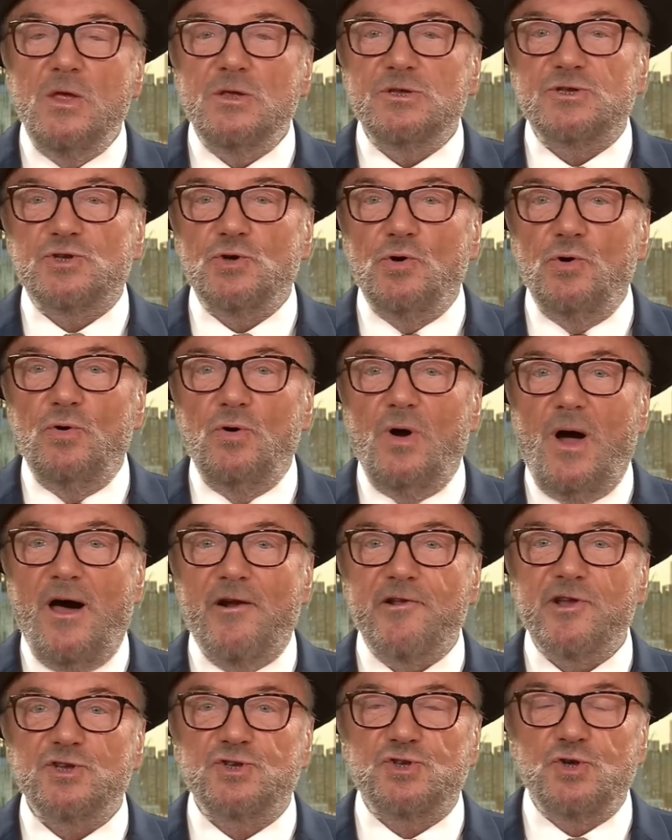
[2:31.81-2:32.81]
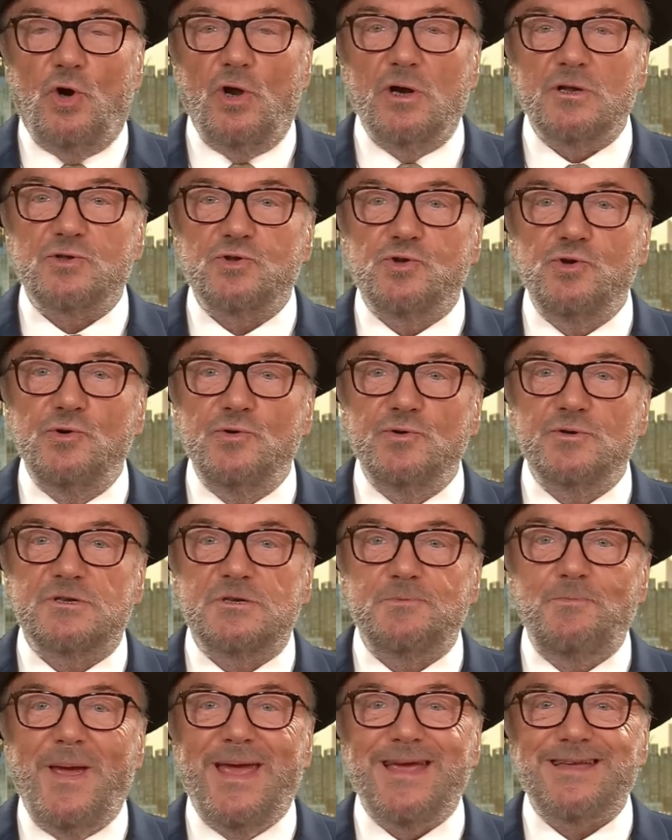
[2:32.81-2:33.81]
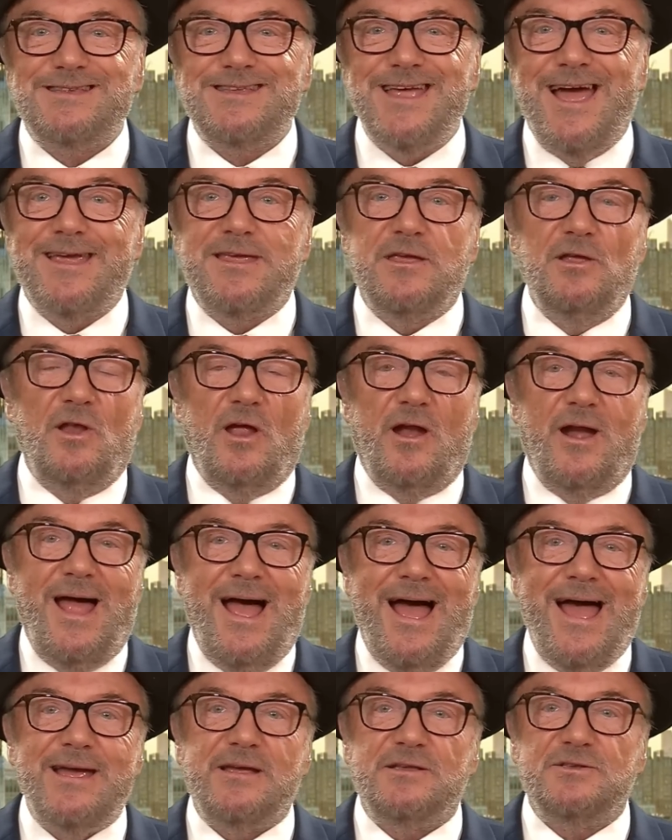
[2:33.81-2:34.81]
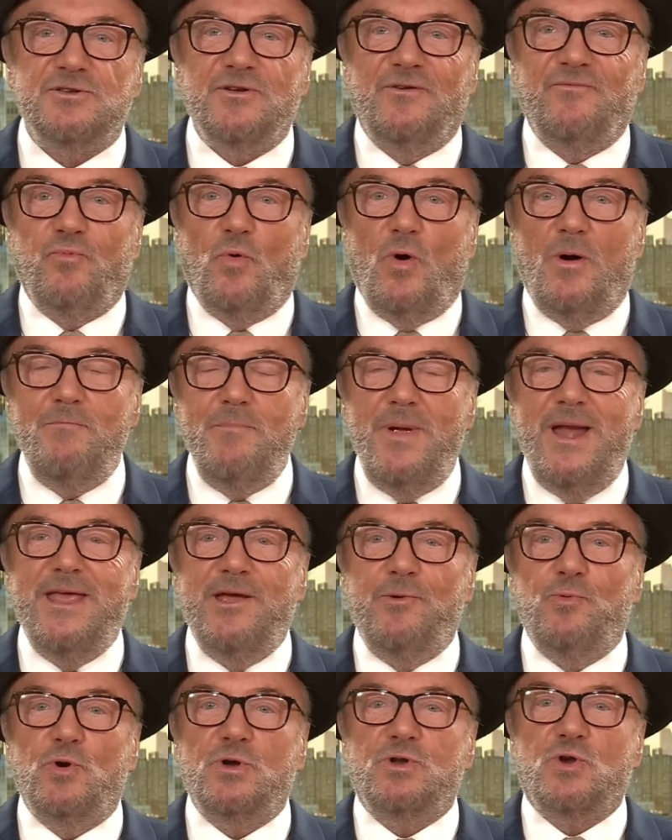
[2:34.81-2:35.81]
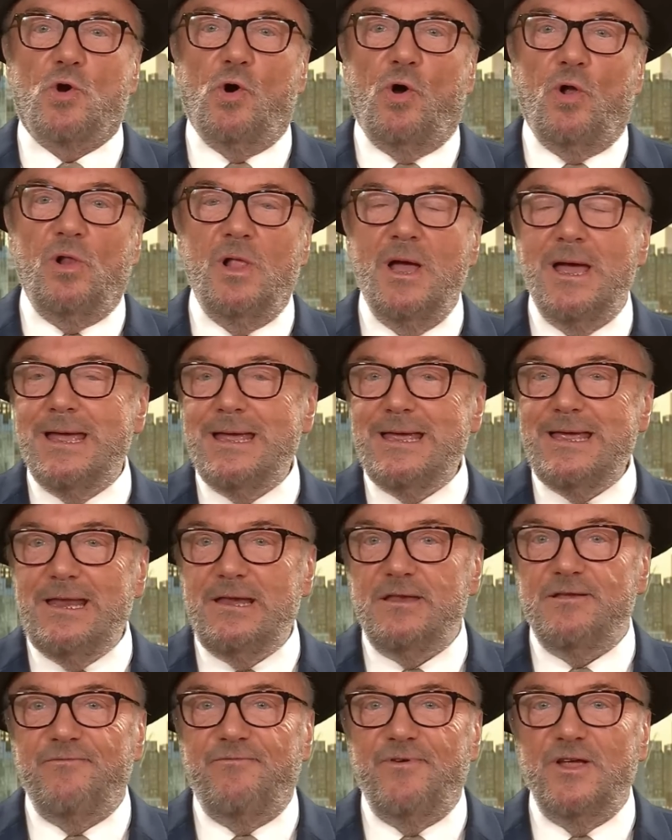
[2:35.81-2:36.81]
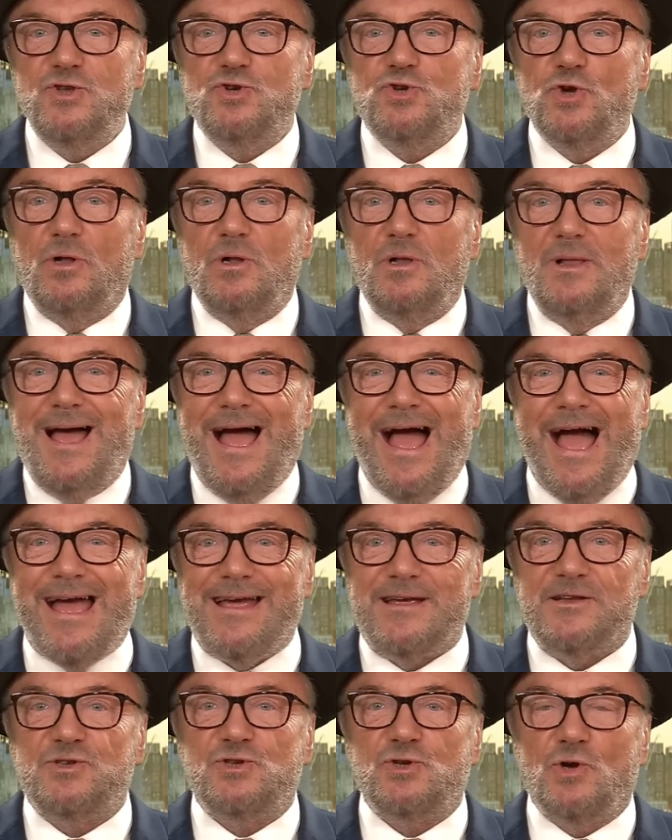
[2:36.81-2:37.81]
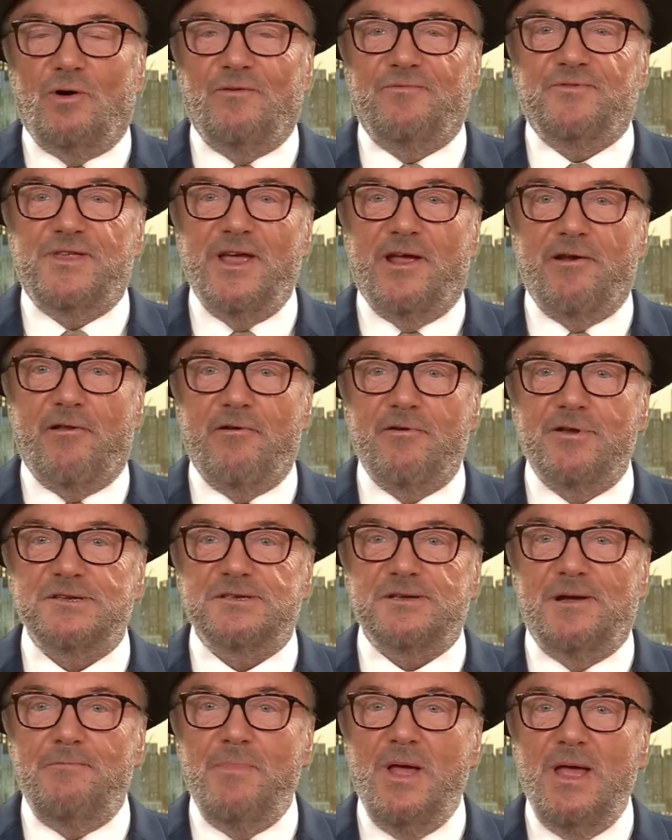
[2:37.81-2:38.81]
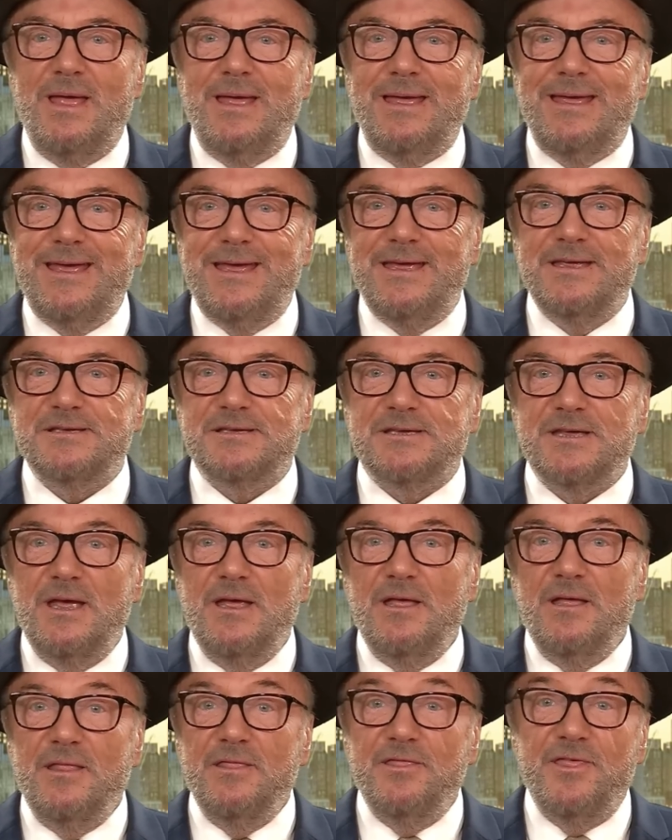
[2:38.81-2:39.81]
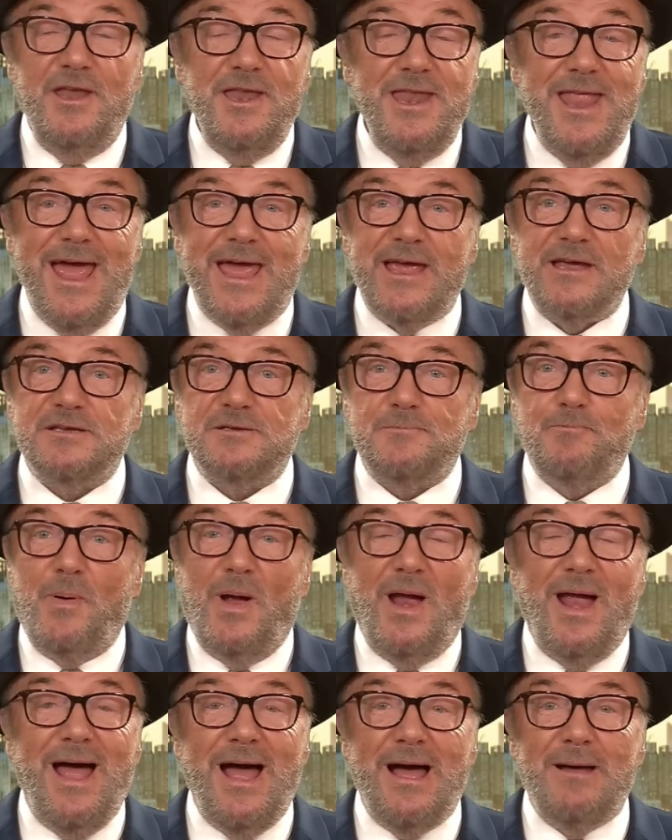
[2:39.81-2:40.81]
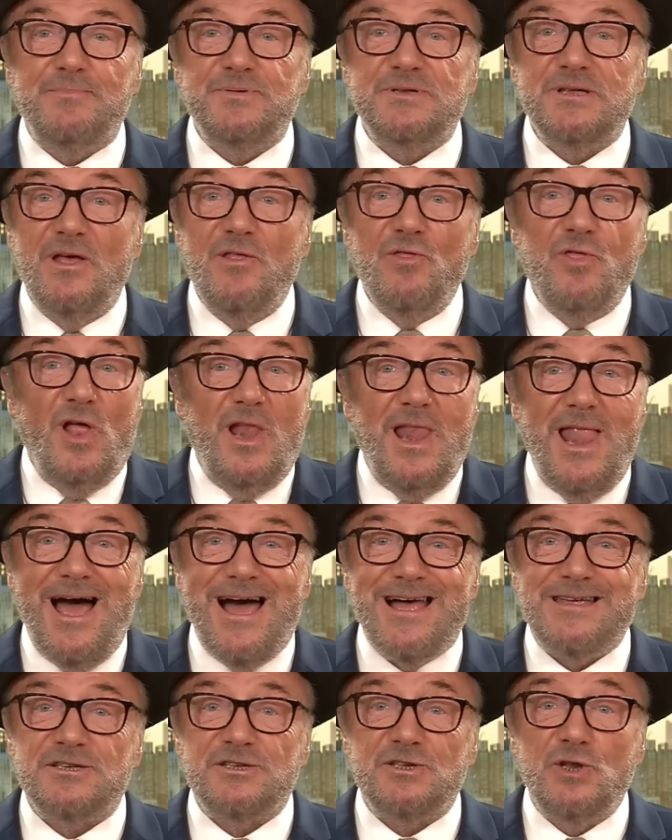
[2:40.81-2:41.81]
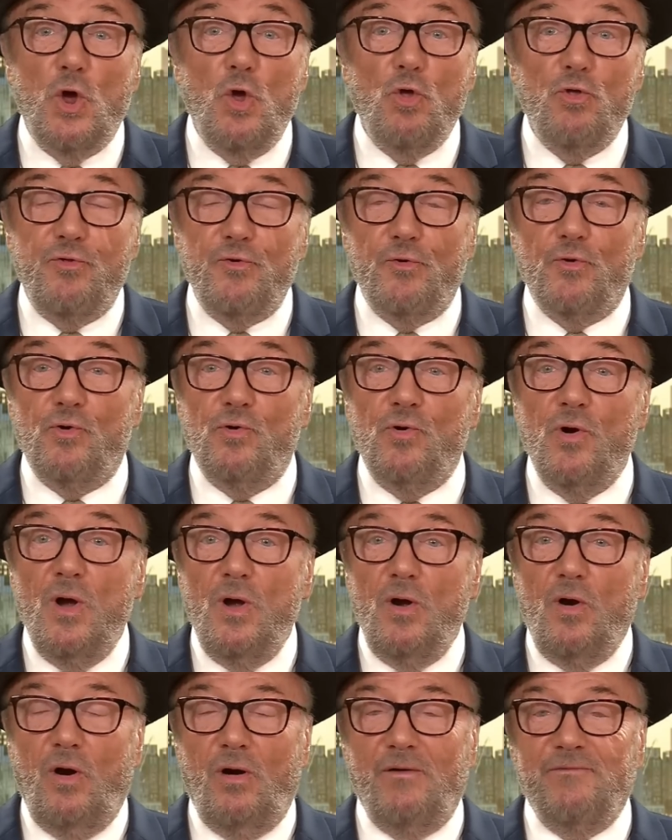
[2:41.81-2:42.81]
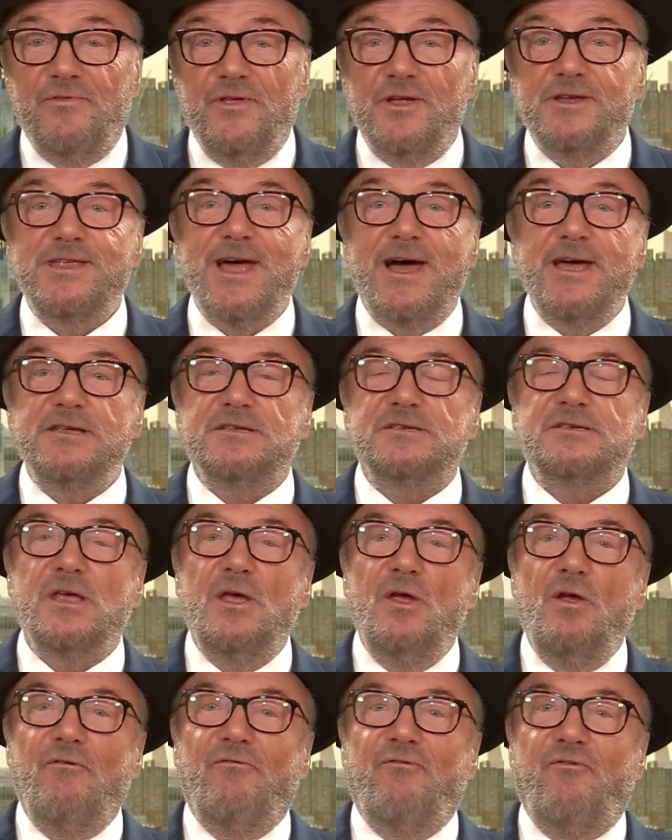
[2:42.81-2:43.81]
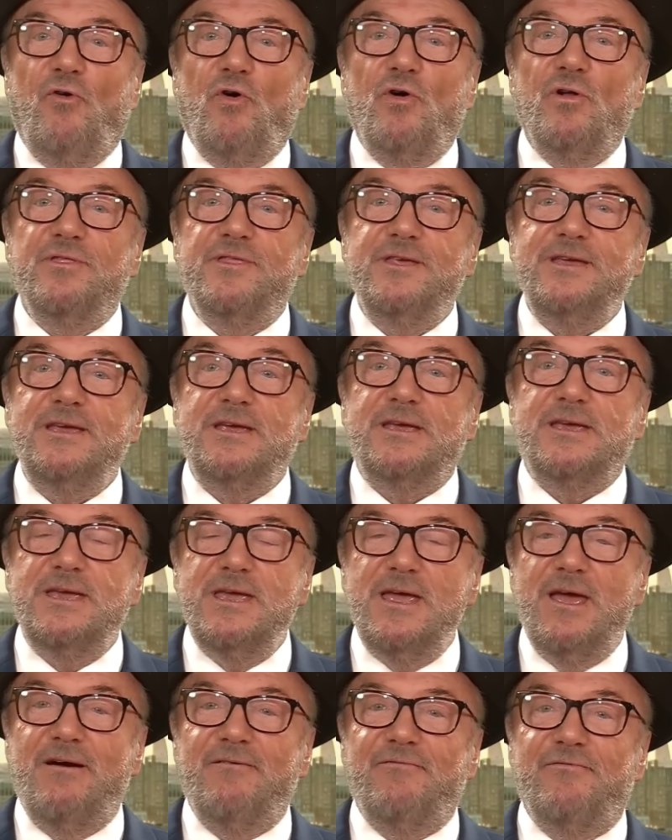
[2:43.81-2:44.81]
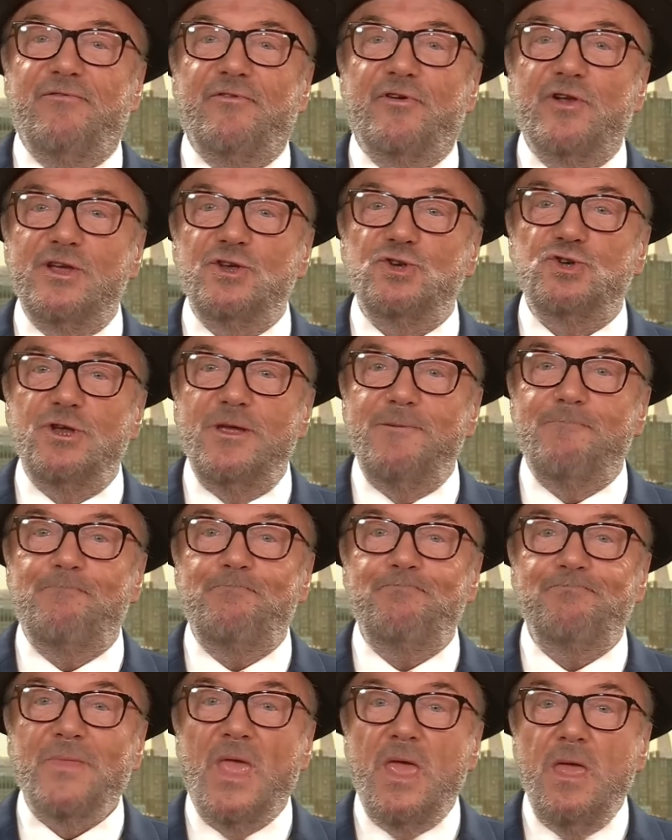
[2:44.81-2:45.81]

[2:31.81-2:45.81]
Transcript: So, a resort to spectacular acts of what many would call individual acts of terrorism is the next, perhaps the last, throw of the dice for the Kiev regime.